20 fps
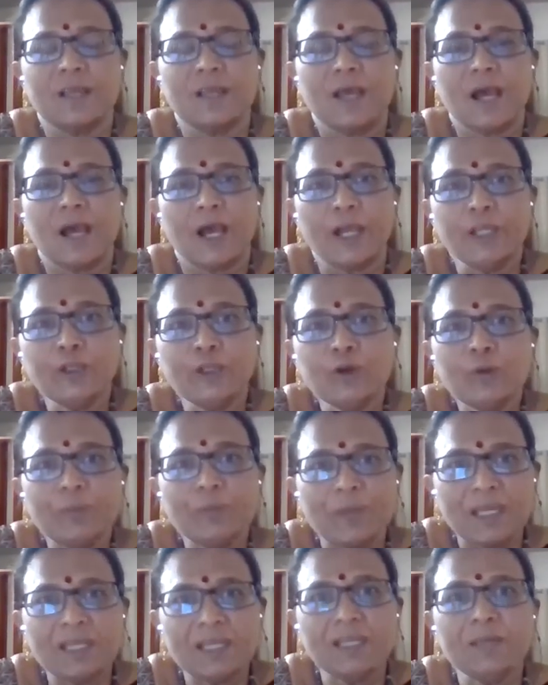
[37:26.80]
I know
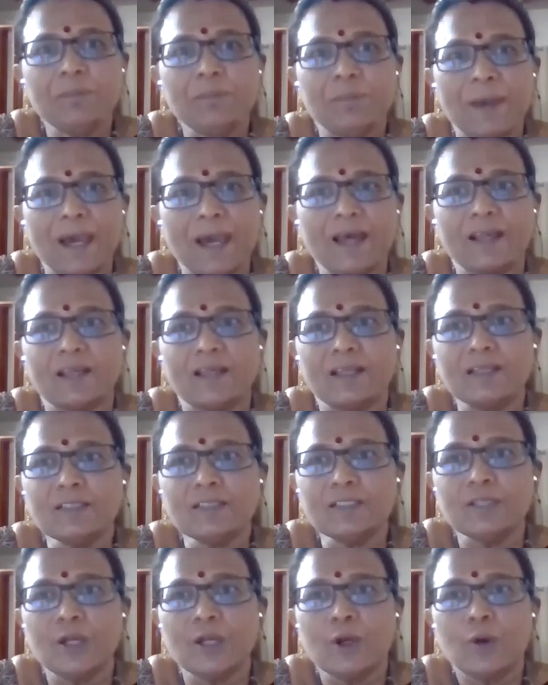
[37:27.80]
many
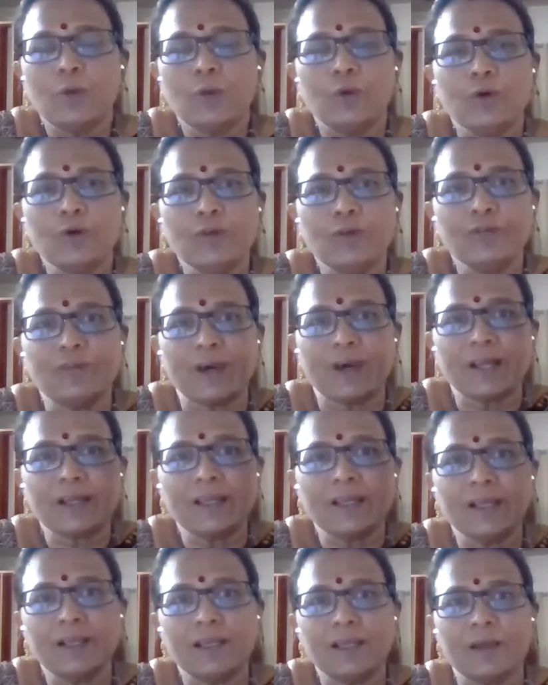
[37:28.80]
parents who
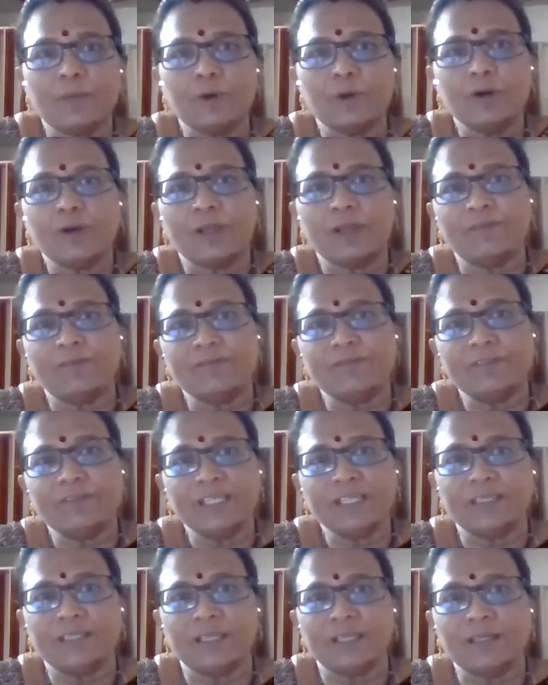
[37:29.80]
forget about
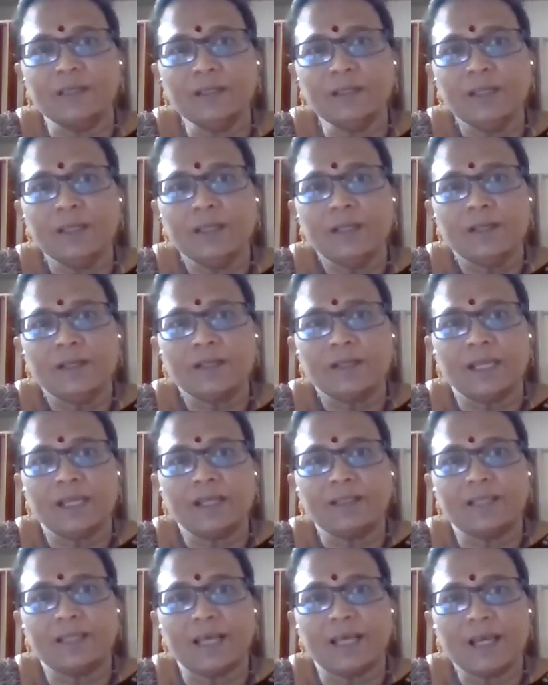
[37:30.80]
everything,
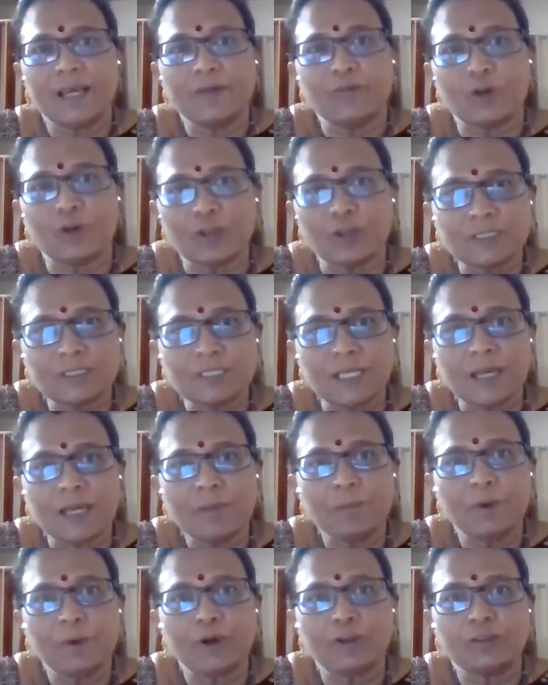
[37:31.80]
take their
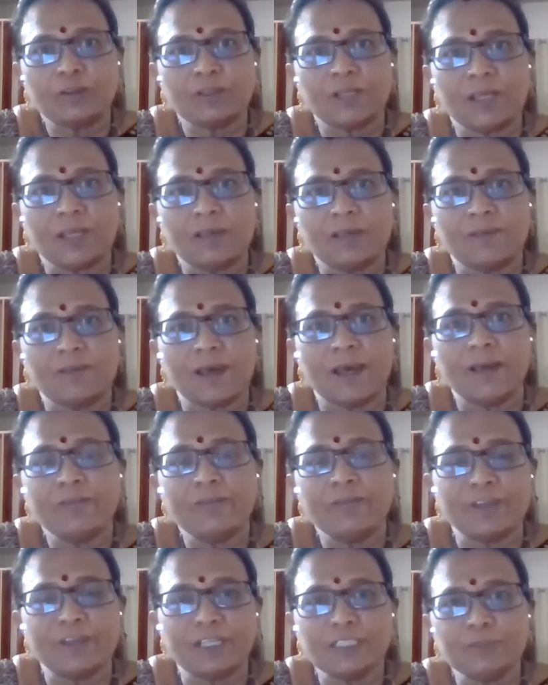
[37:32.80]
WhatsApp or take their
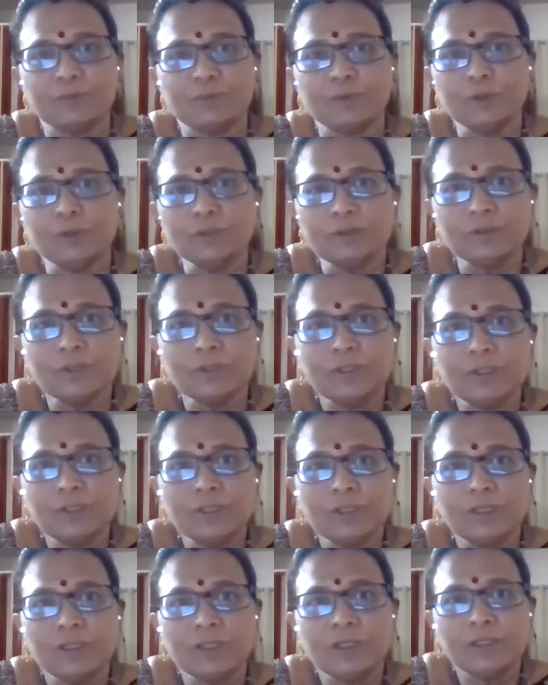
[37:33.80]
Facebook,
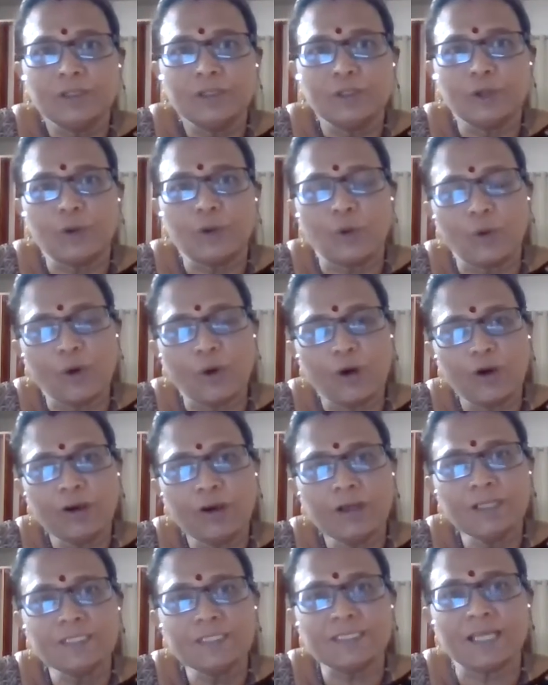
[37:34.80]
they go
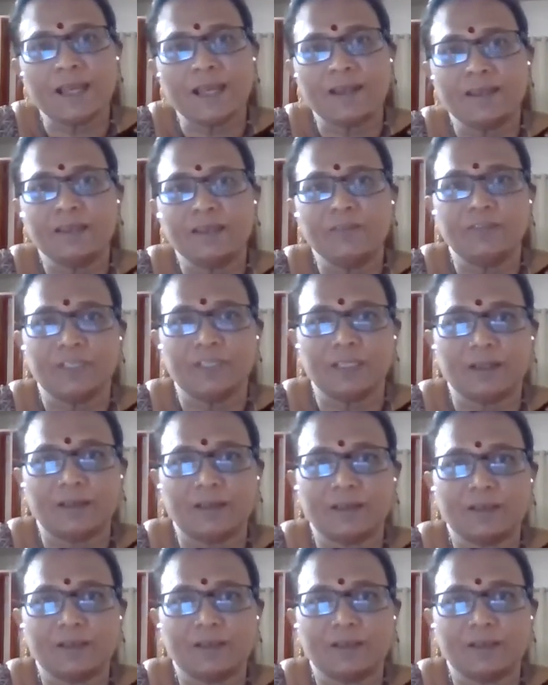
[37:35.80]
on chatting with it.